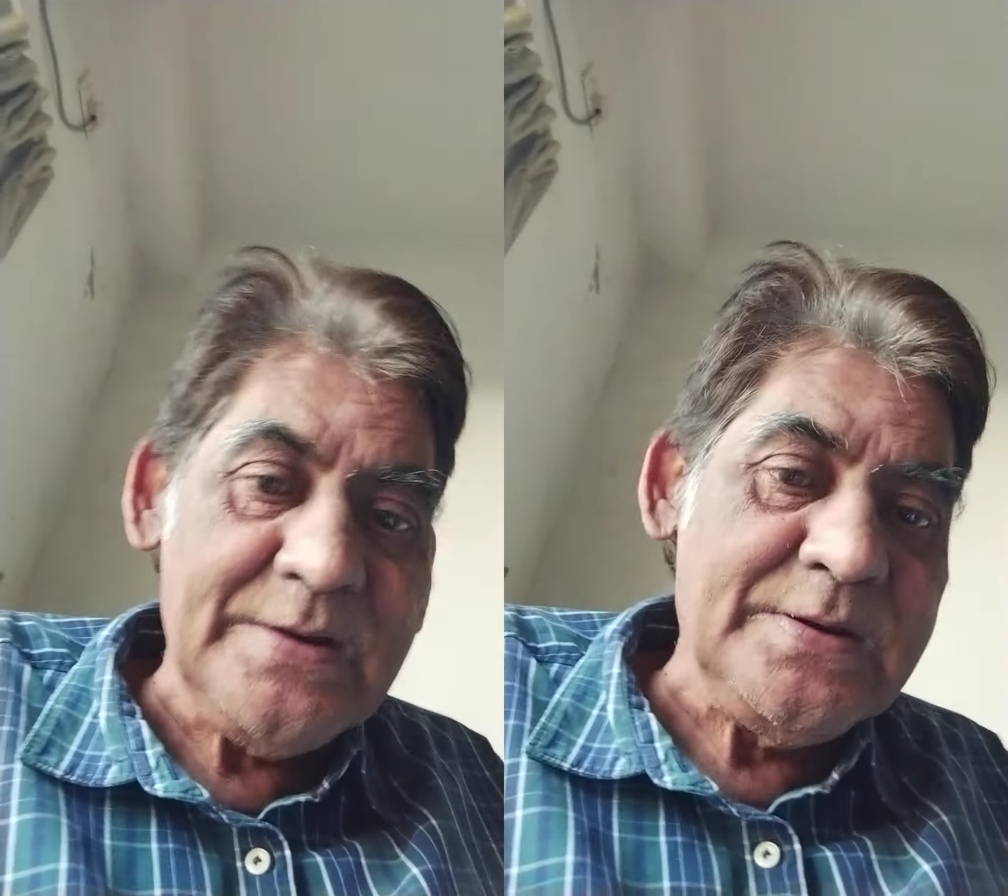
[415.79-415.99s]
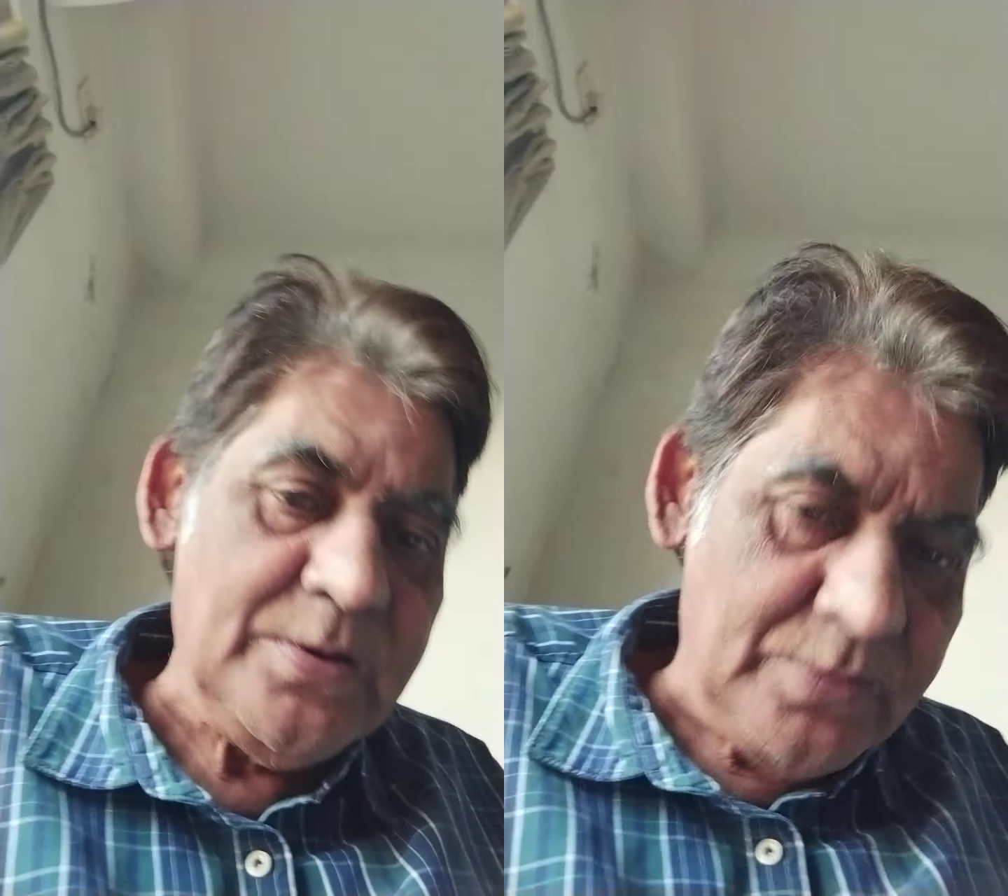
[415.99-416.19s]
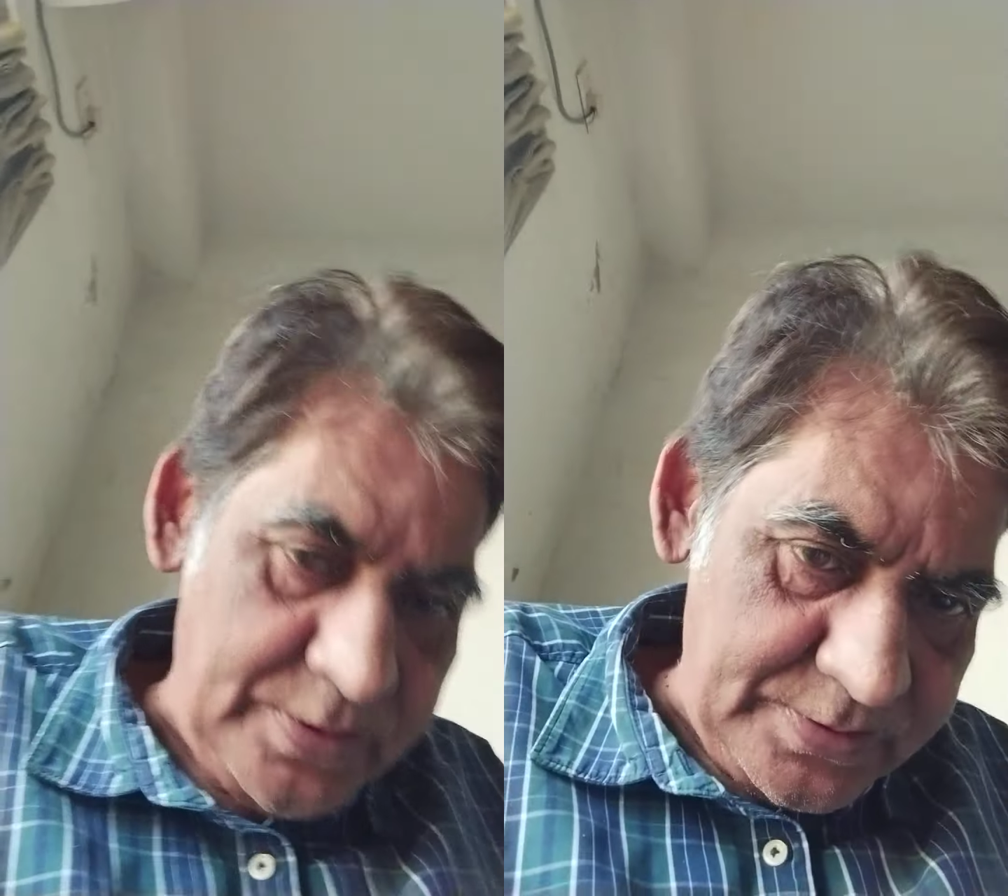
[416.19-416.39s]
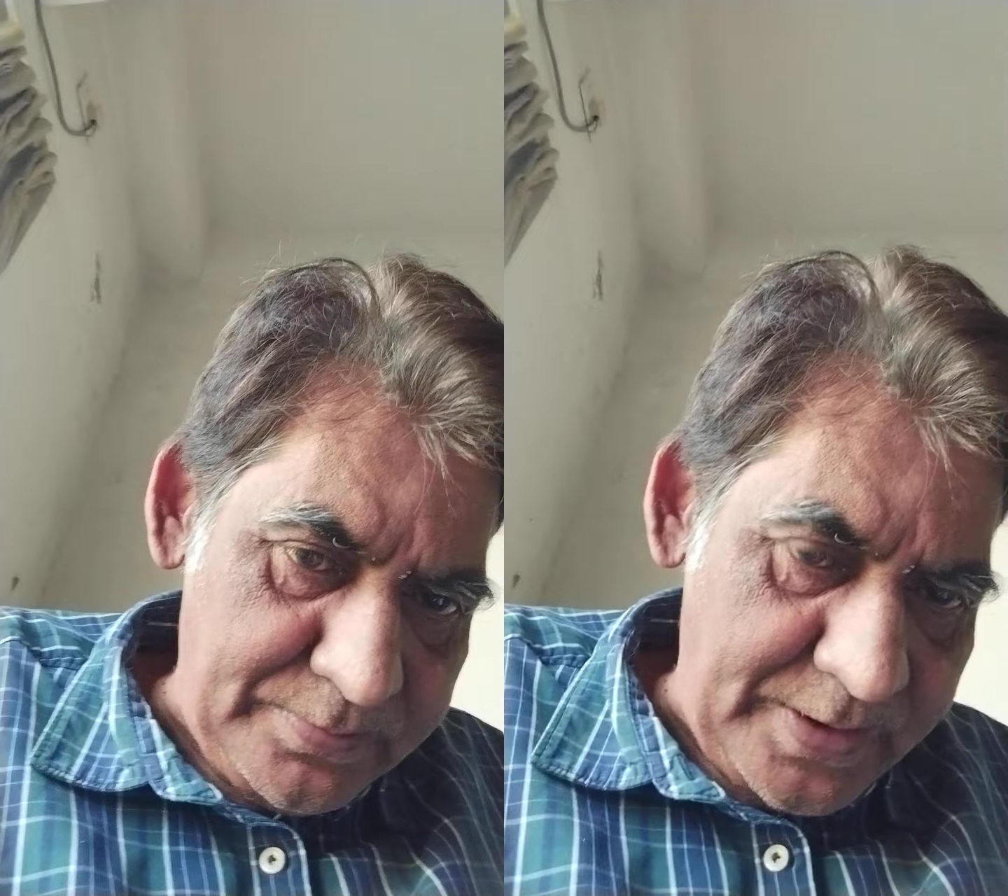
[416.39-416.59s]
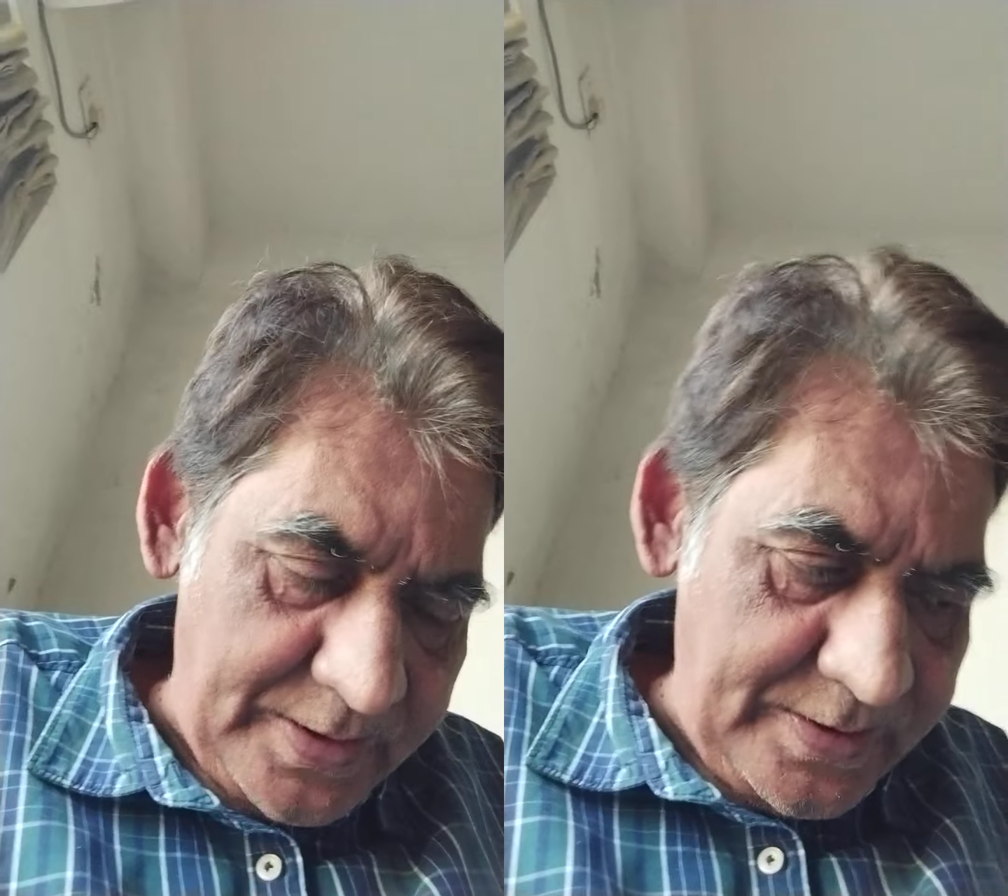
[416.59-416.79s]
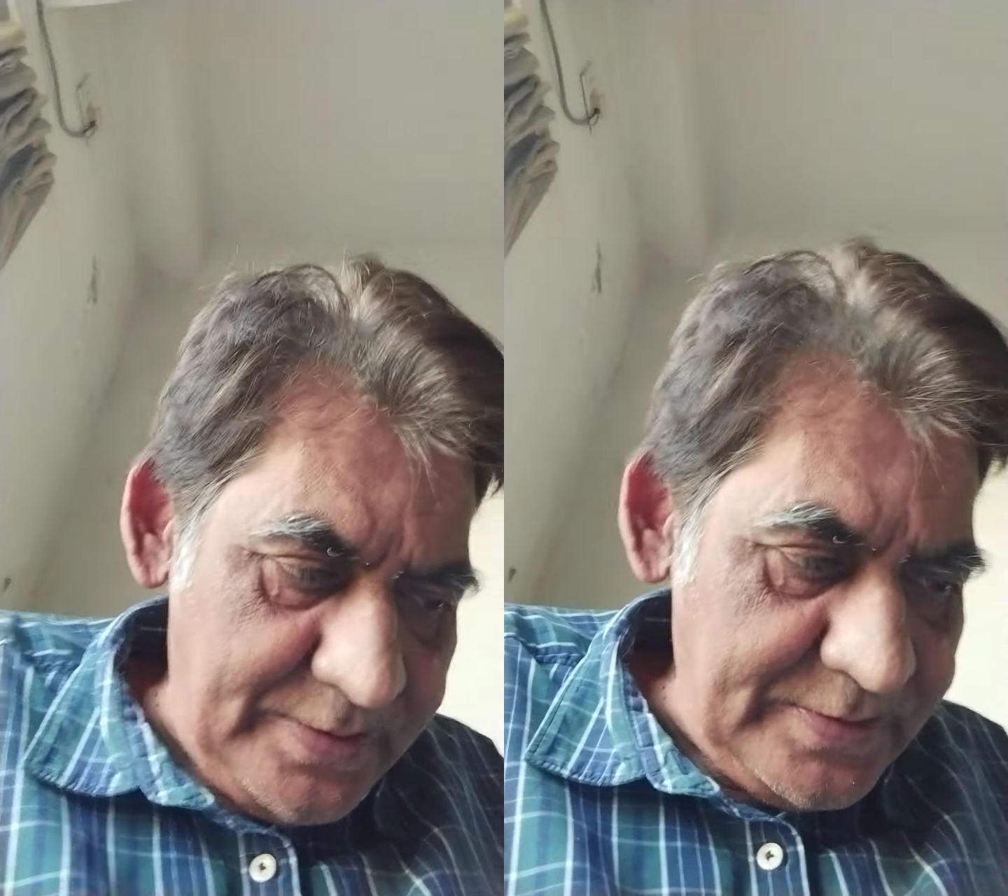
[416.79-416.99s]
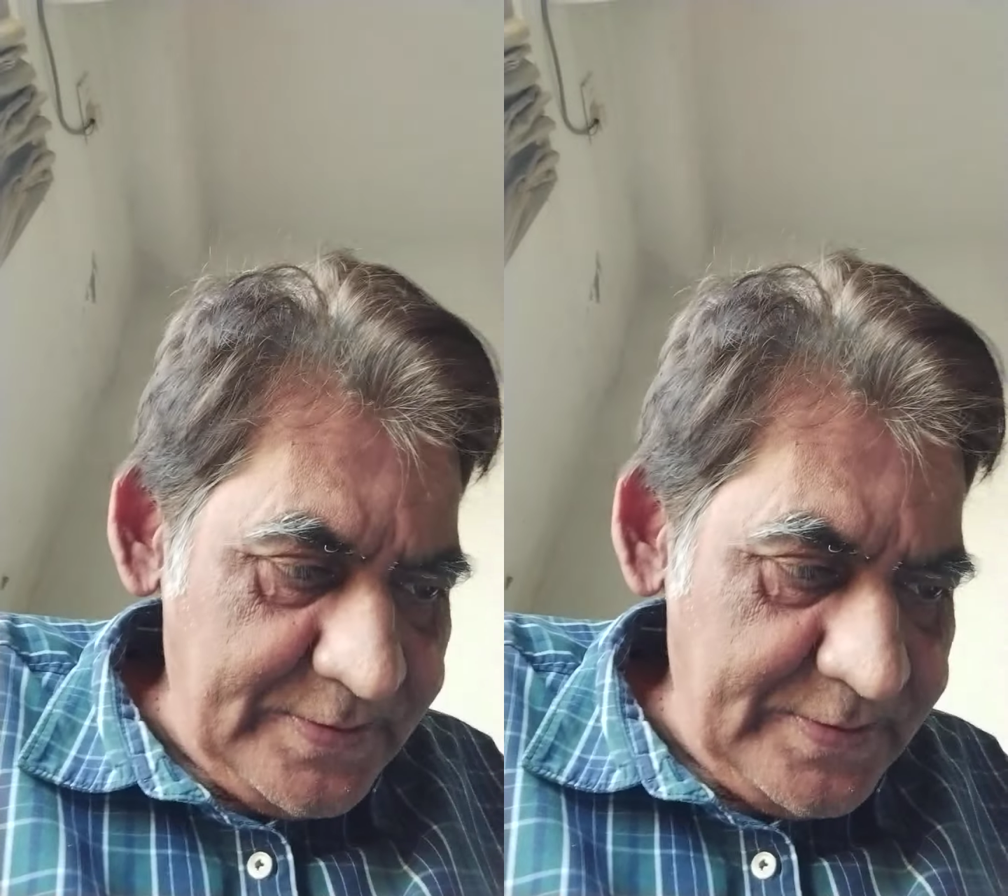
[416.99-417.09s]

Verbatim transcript: the owner's mind.